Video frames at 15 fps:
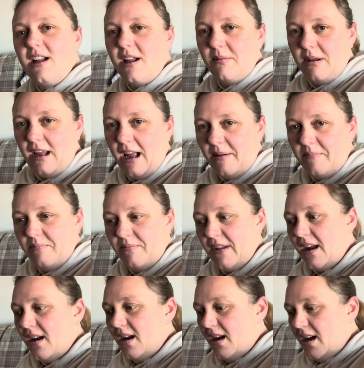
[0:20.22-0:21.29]
But yeah,
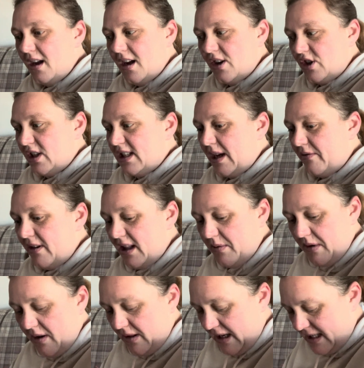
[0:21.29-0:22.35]
she slept really
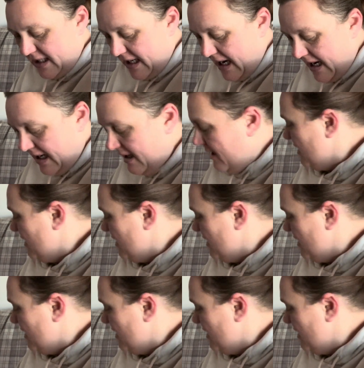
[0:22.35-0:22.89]
well last night.